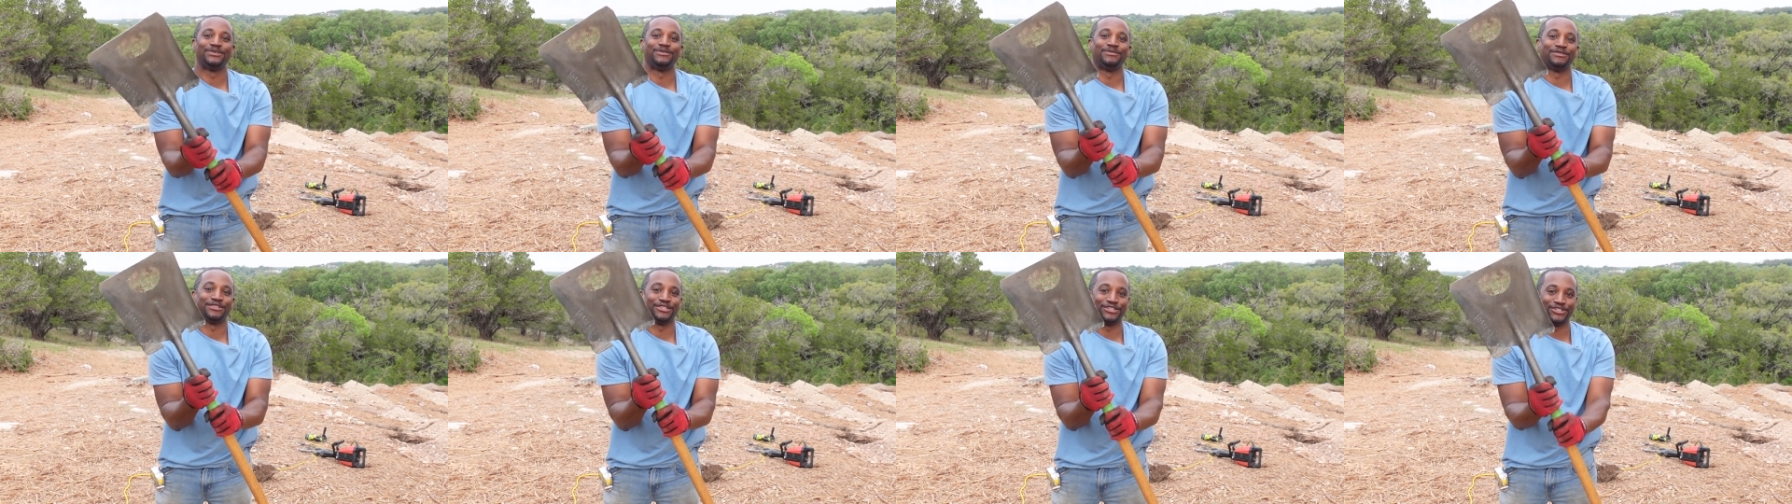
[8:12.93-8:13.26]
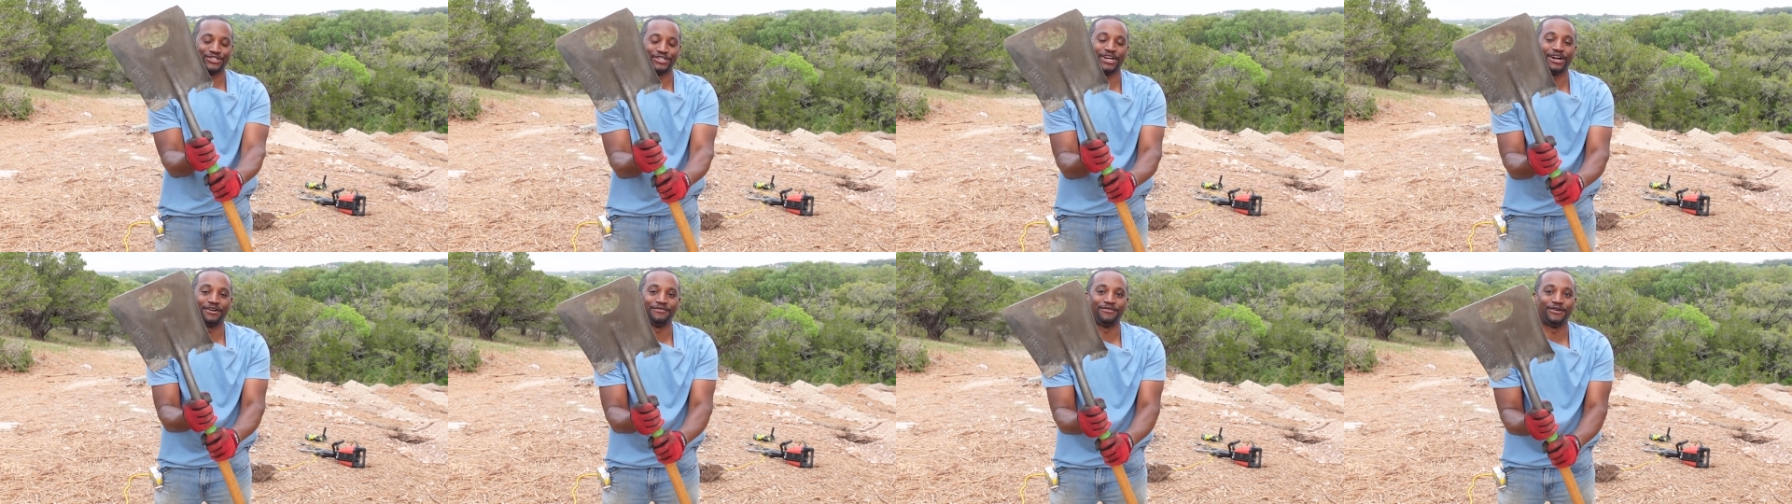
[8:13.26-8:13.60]
with a
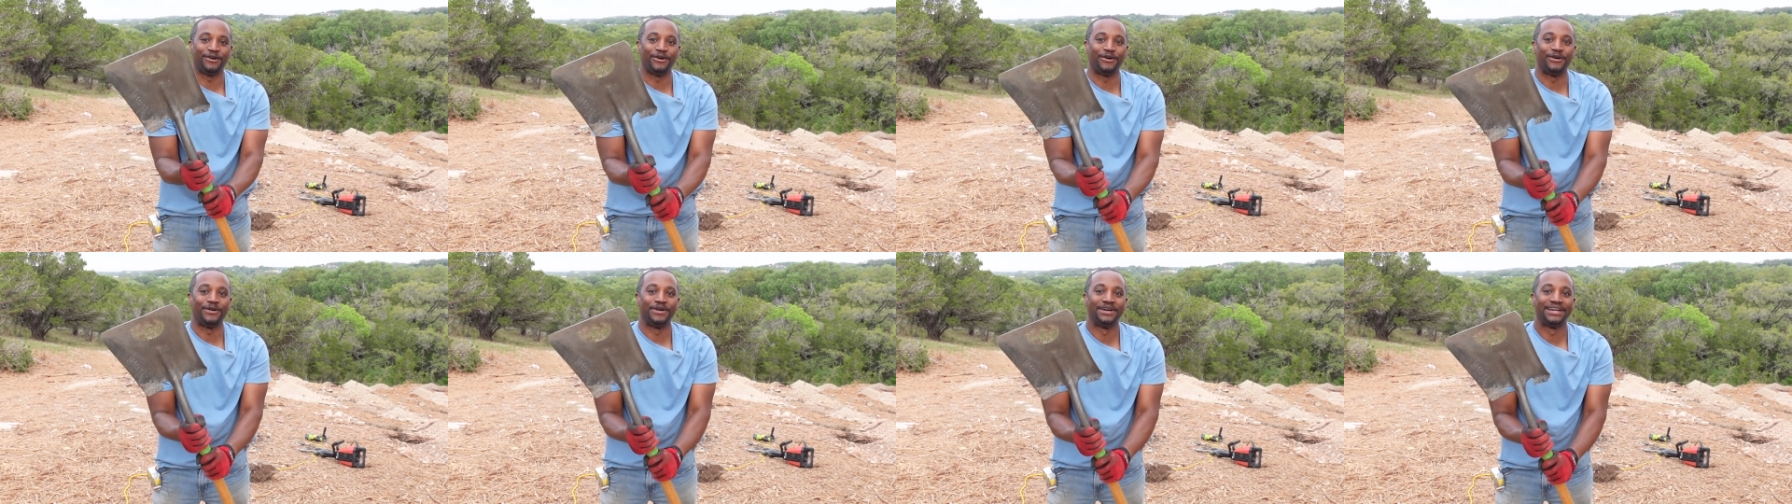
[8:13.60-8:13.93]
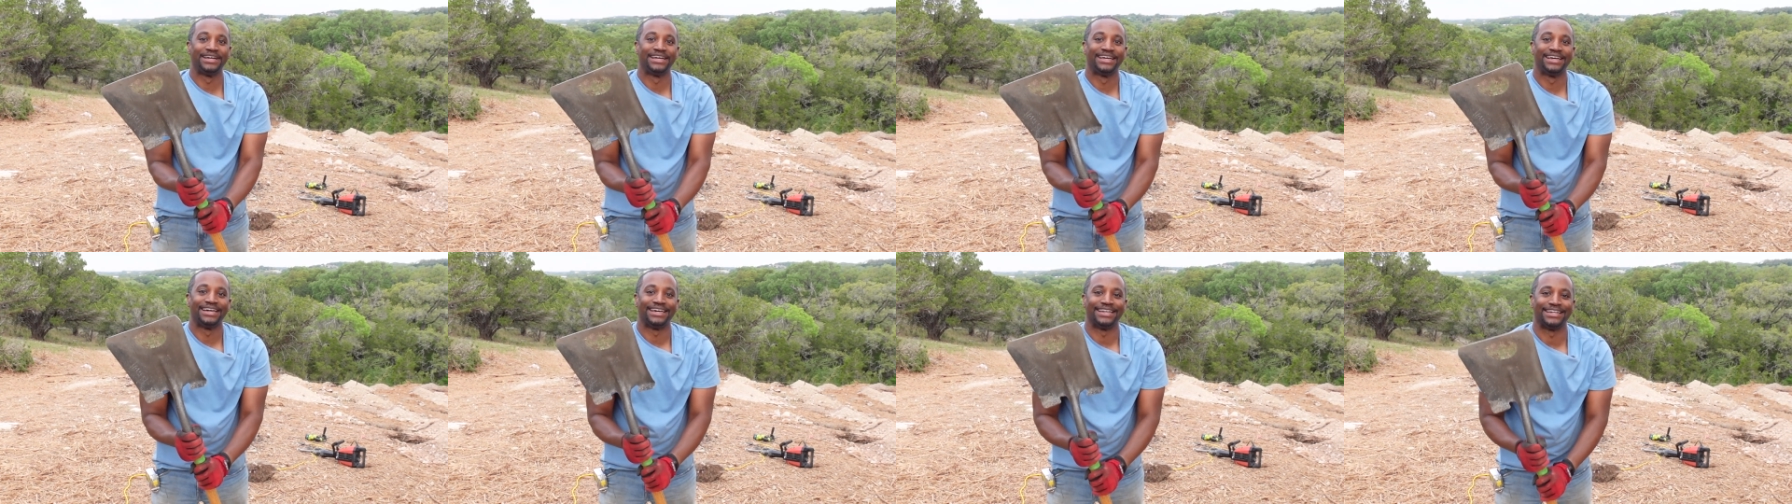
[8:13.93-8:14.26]
shovel
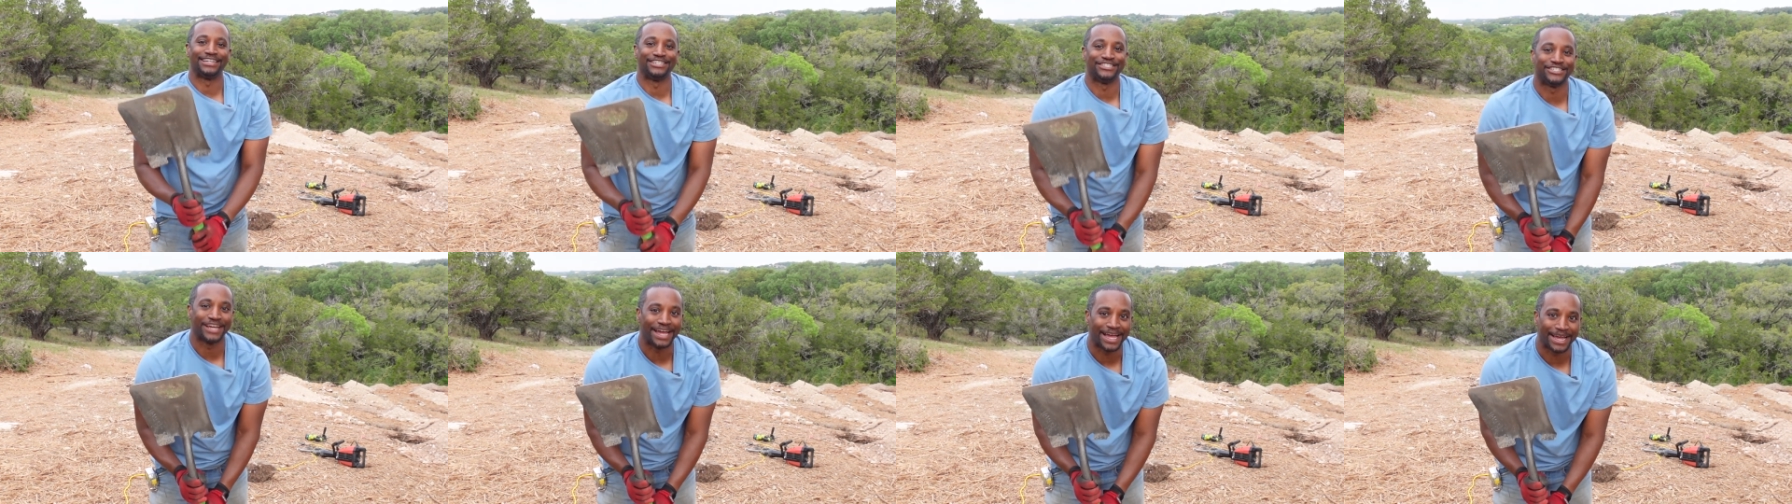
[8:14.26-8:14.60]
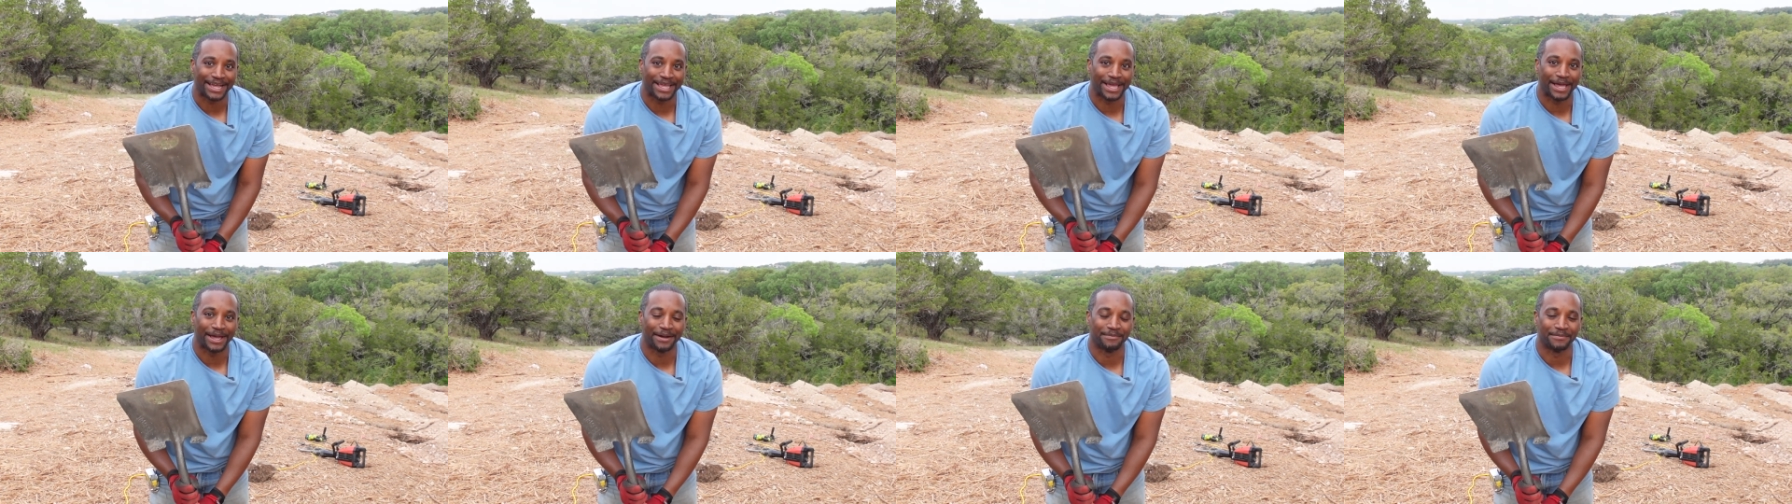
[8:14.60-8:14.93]
and a
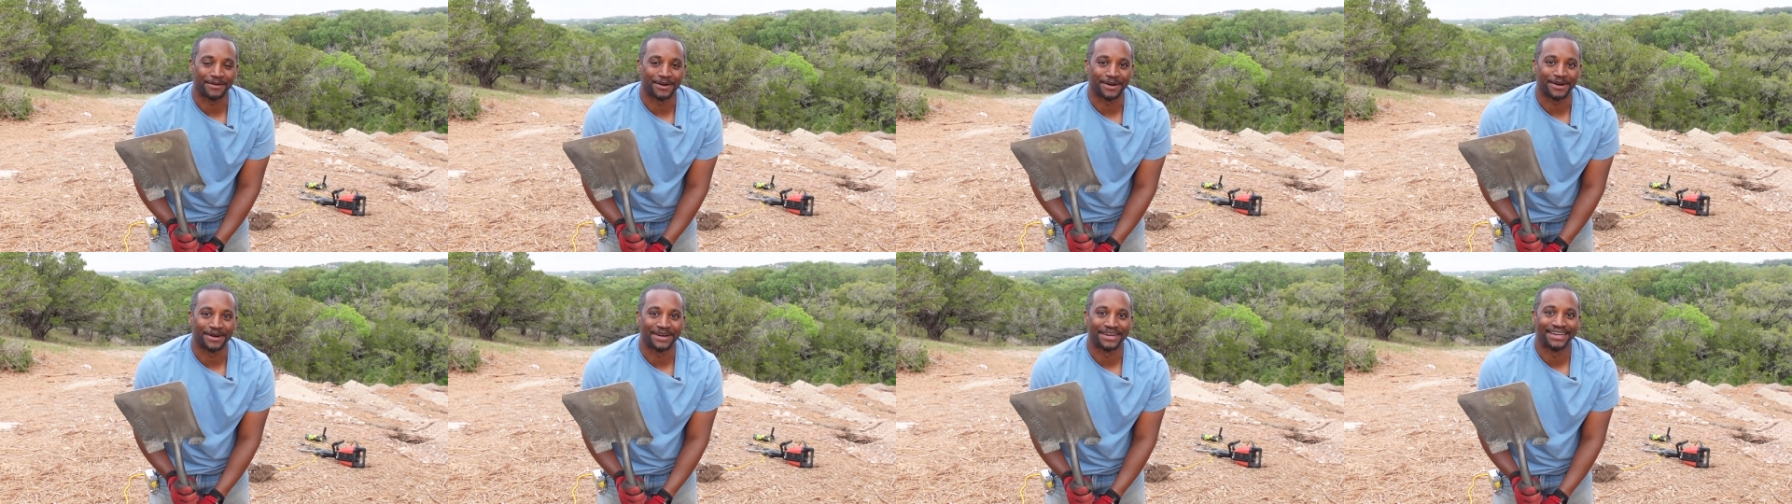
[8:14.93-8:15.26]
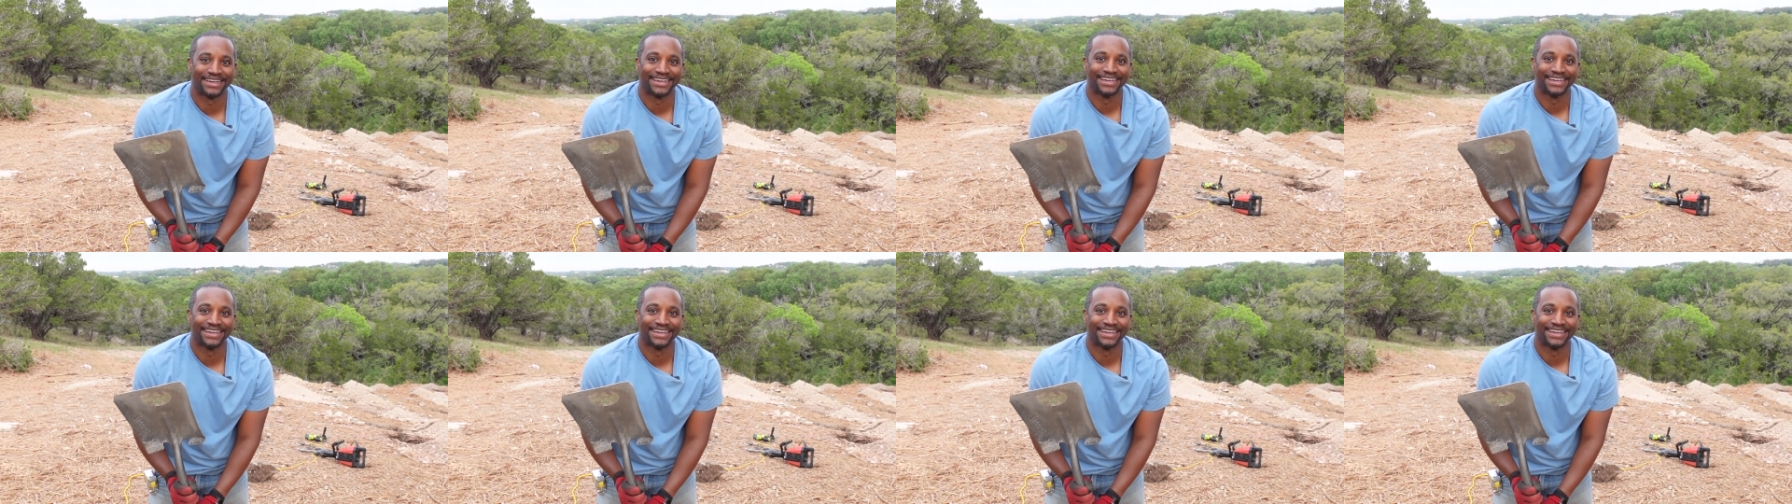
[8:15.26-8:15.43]
jackhammer